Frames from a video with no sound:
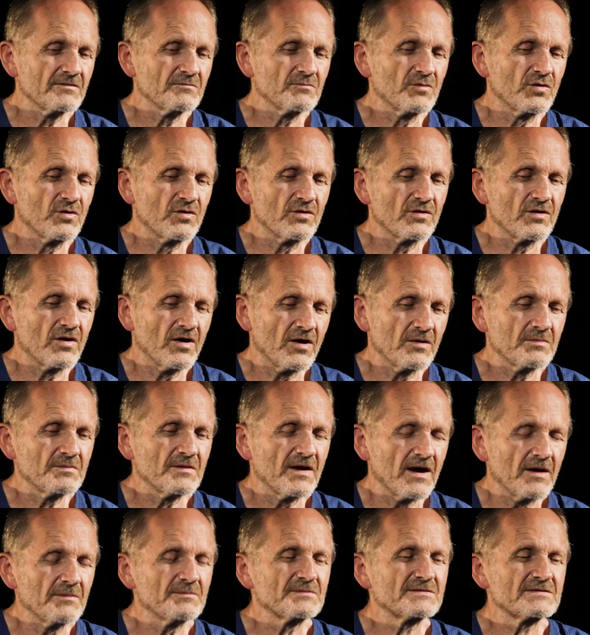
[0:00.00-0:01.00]
more
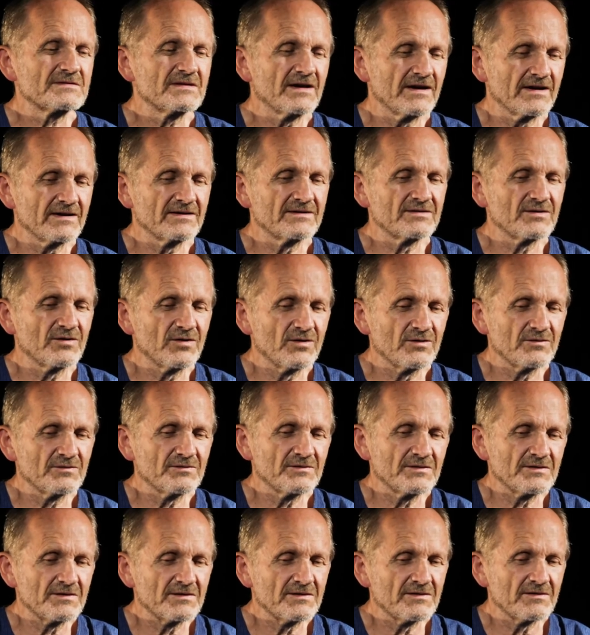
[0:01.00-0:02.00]
upside of
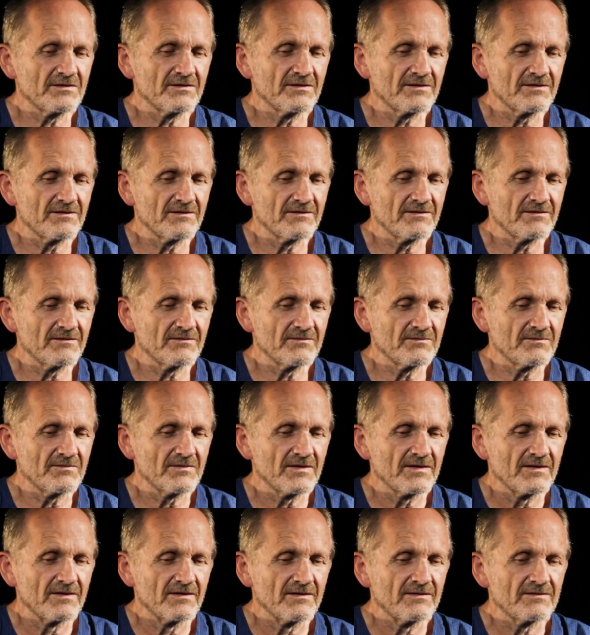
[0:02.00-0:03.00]

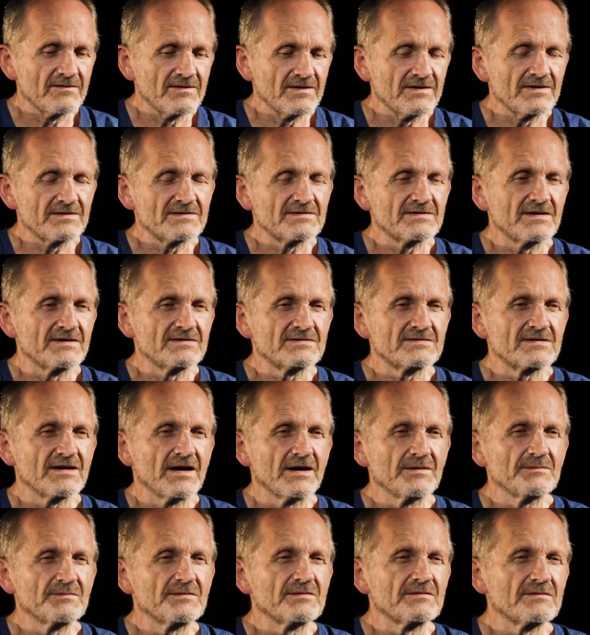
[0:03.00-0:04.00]
these
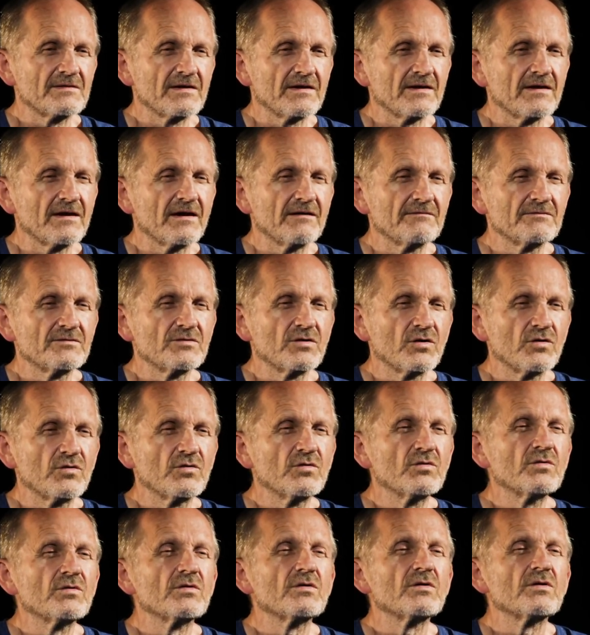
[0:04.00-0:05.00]
enzymes, they have
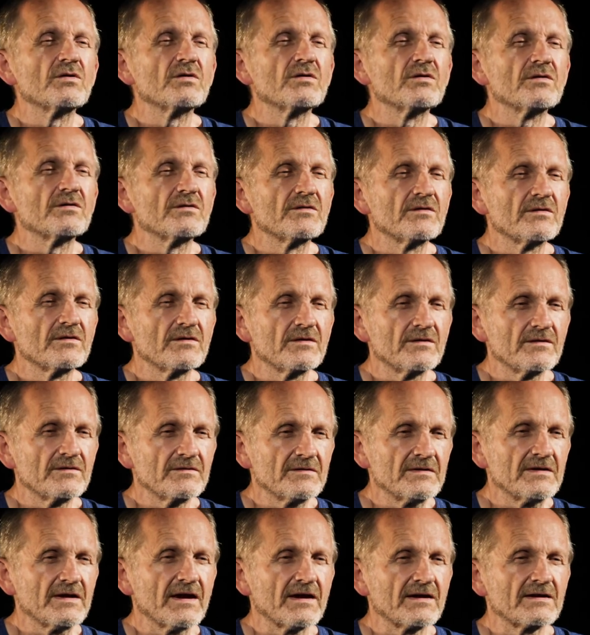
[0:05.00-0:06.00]
no
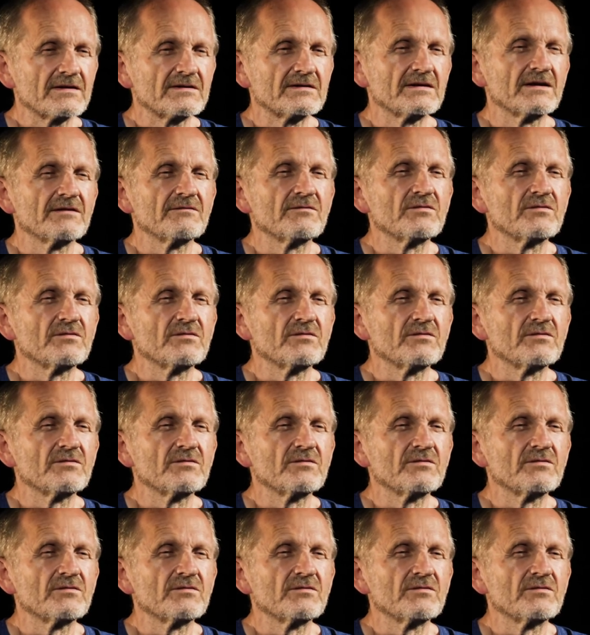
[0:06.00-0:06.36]
negative